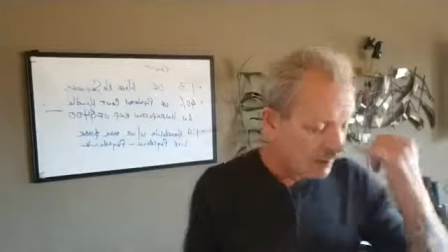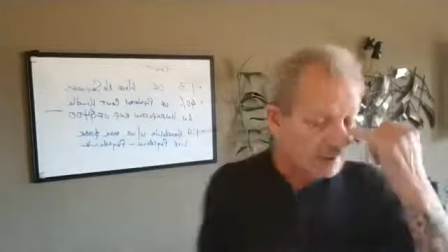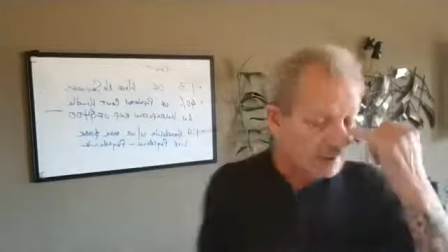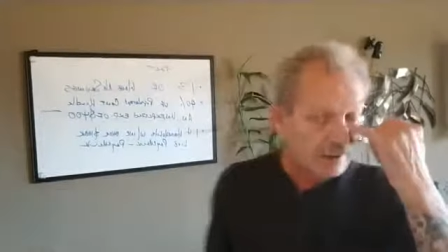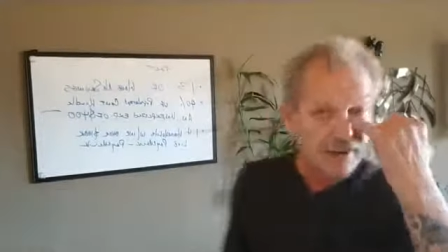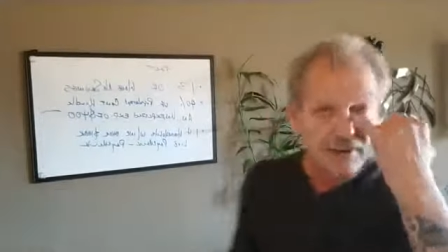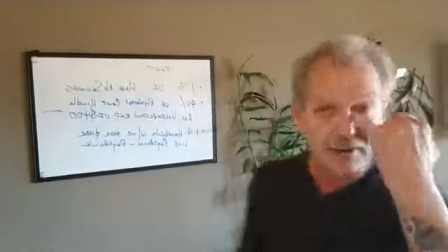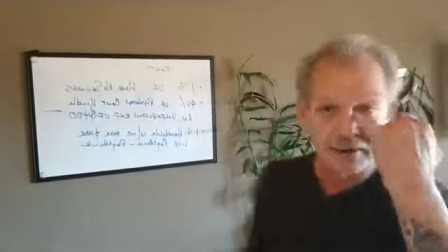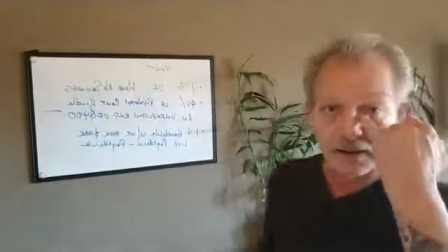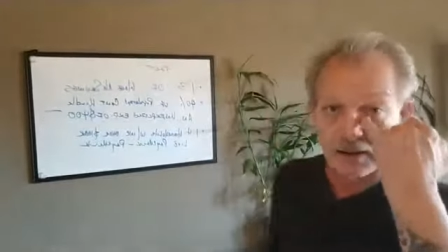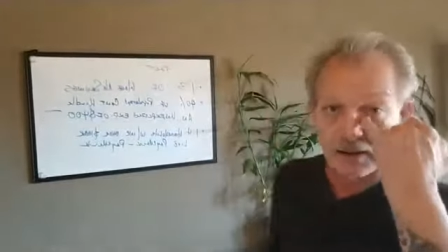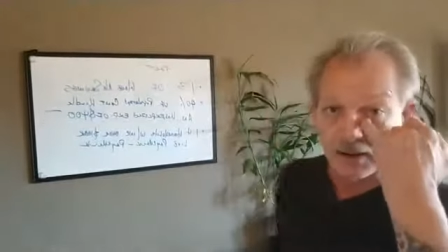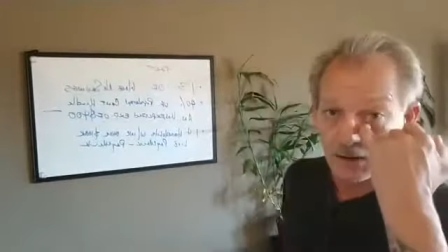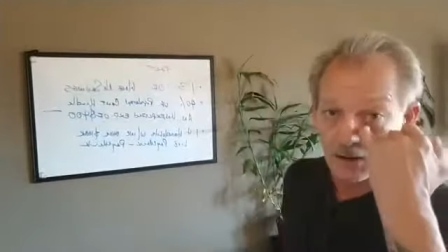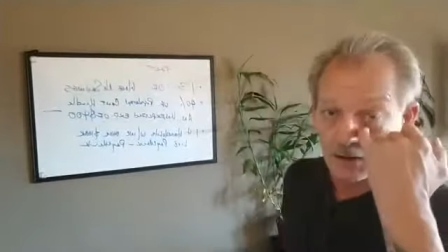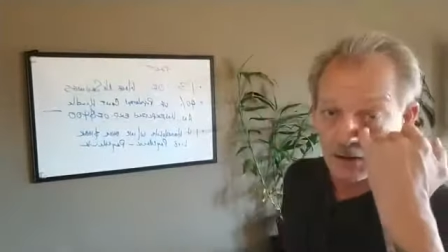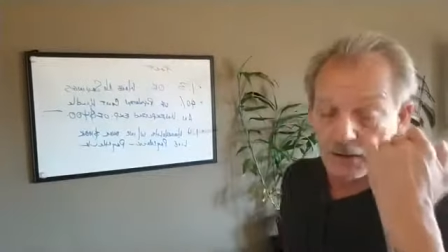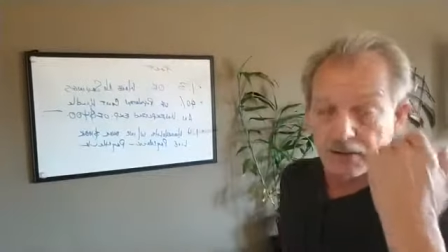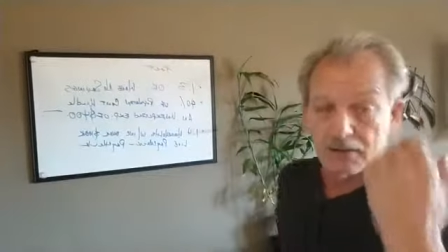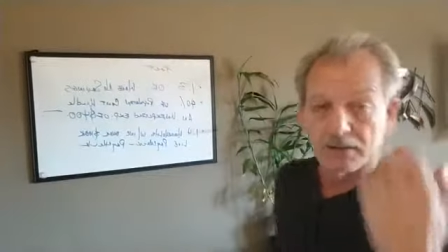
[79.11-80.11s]
And the
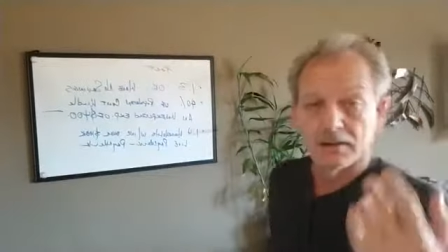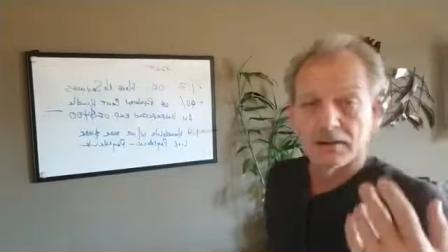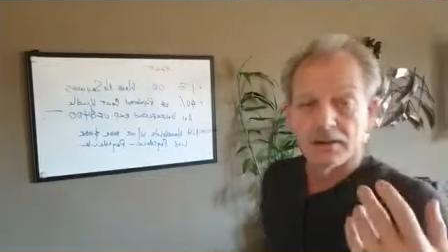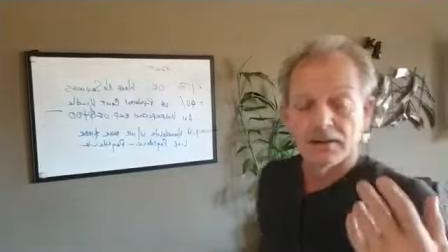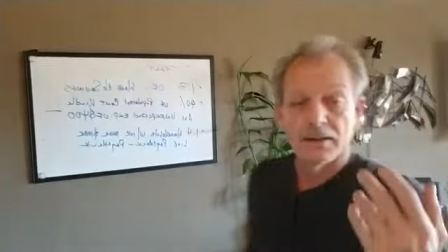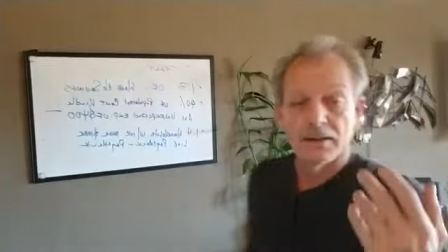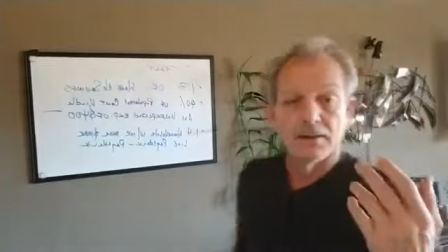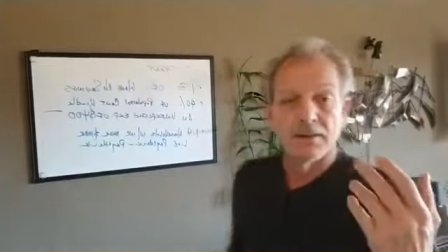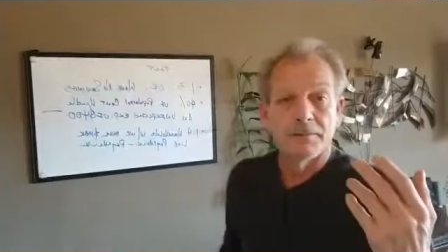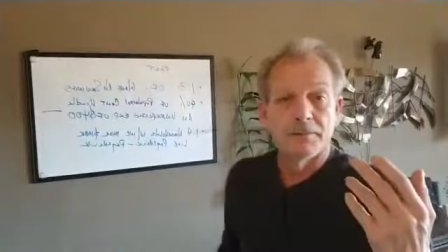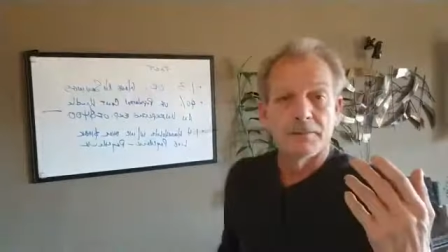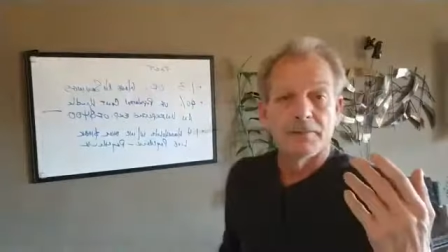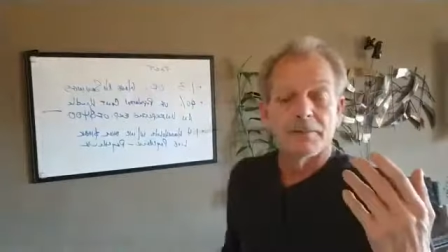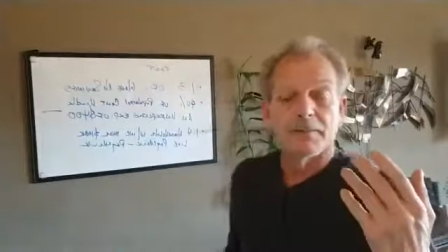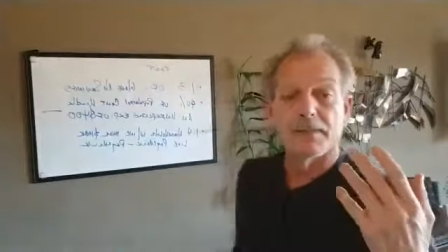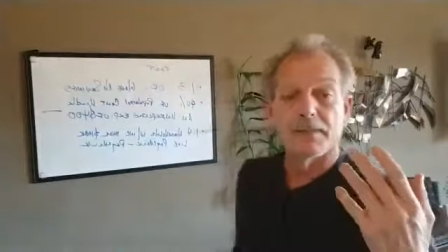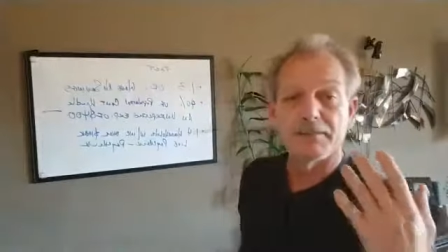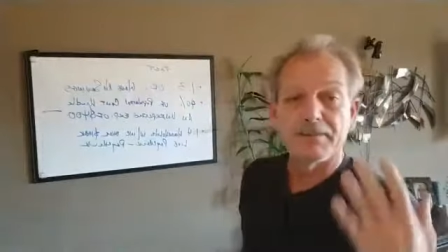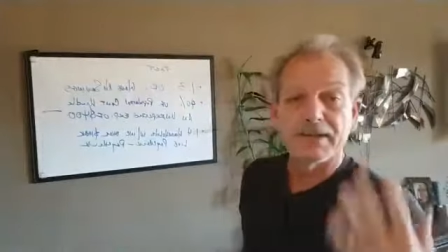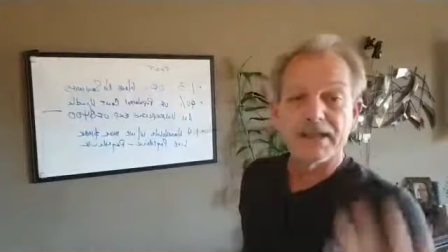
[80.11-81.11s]

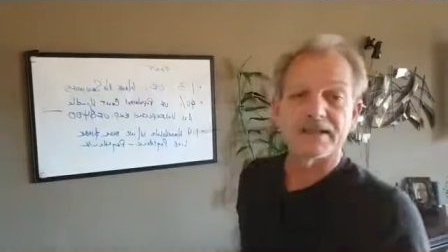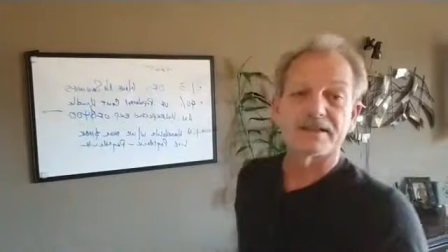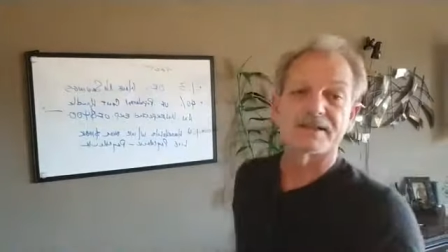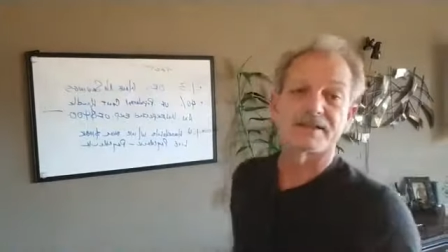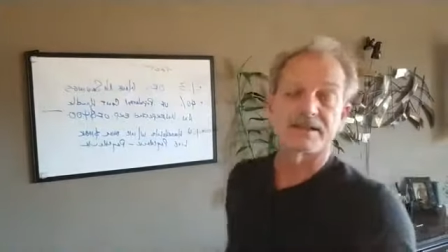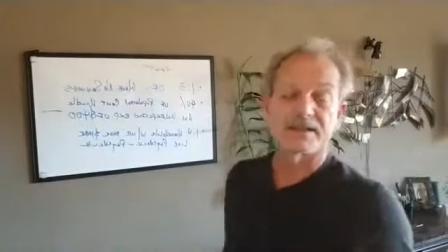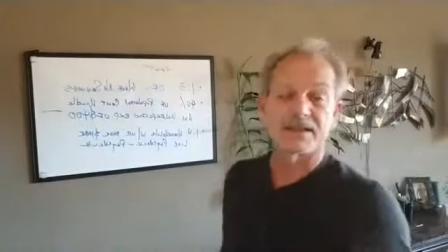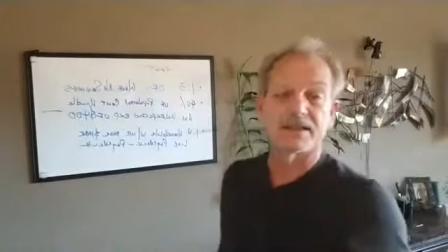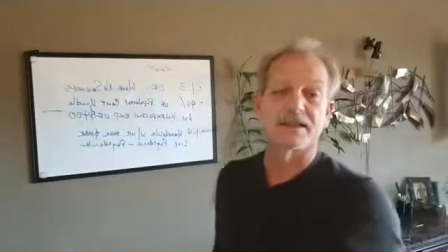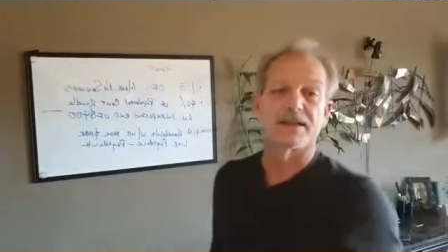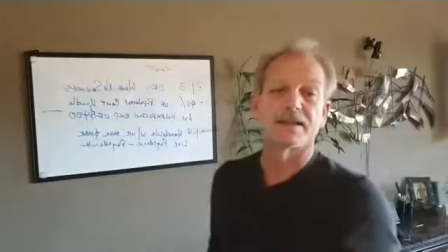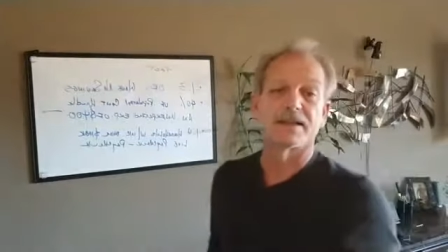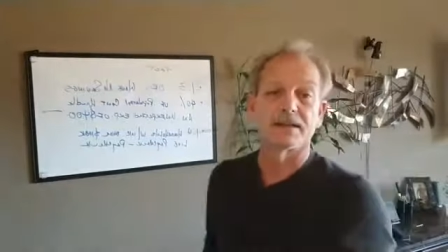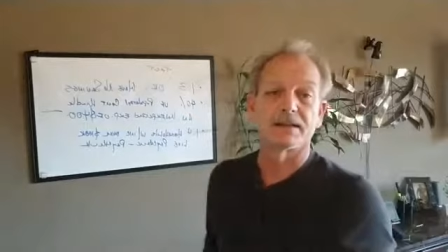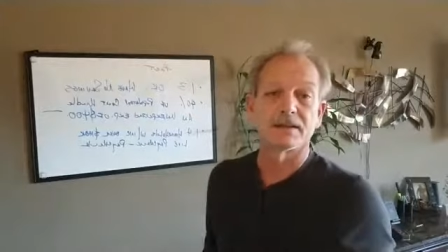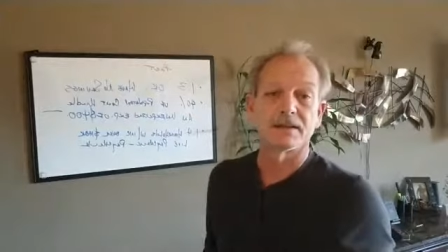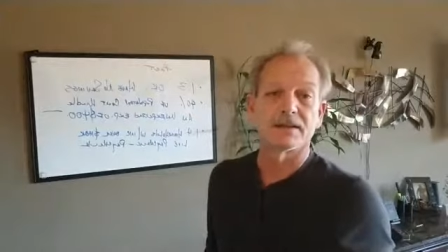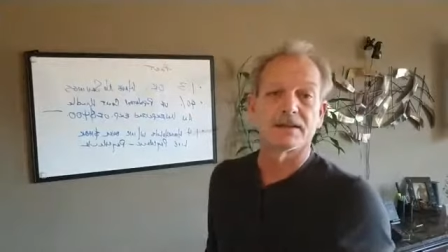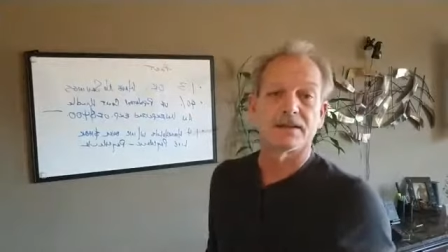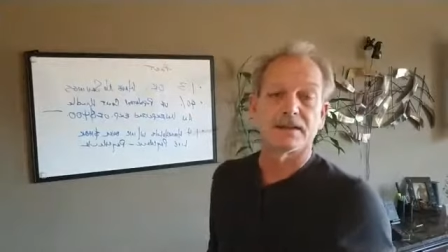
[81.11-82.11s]
biggest
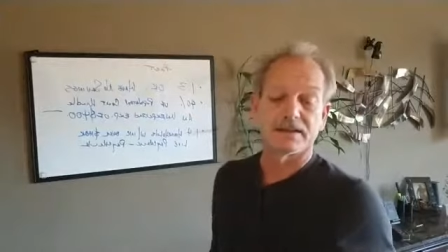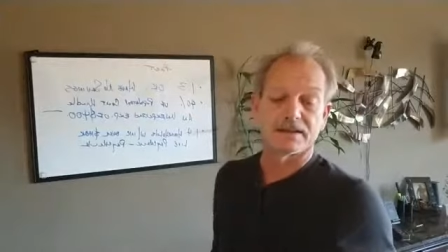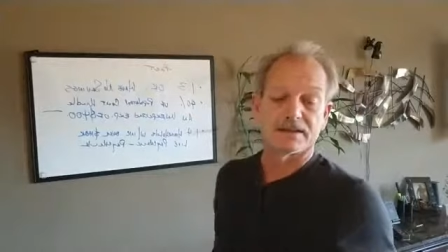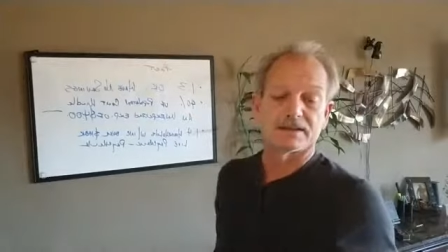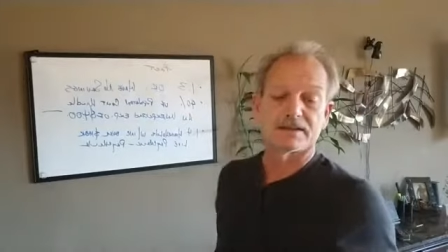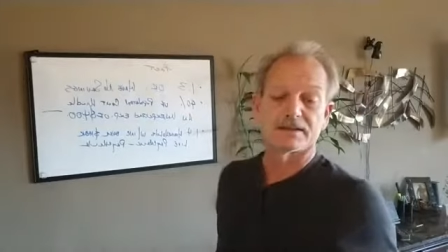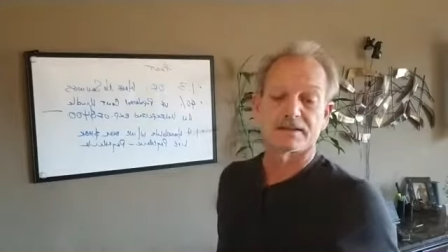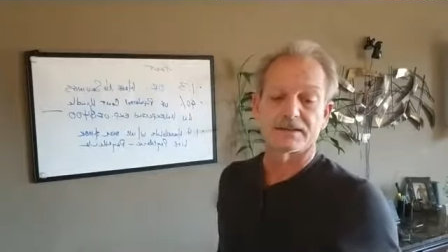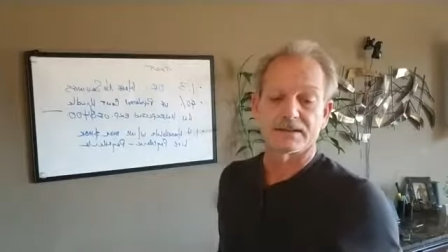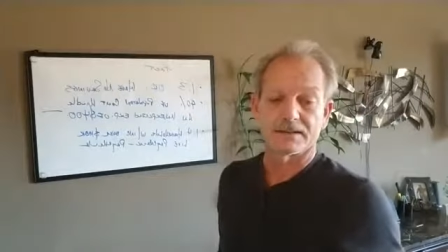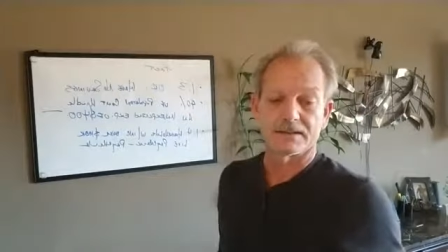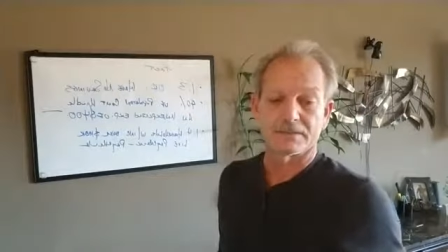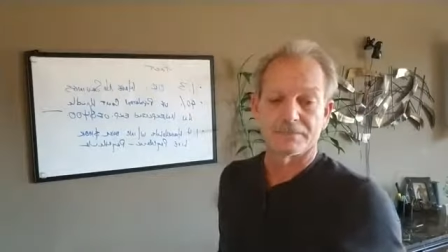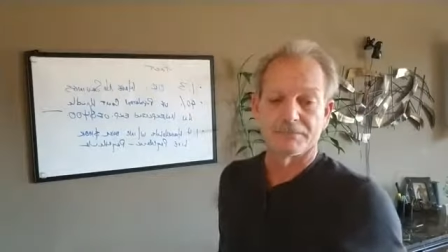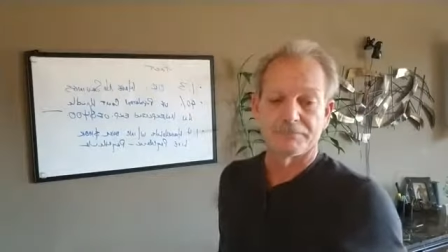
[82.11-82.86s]
thing is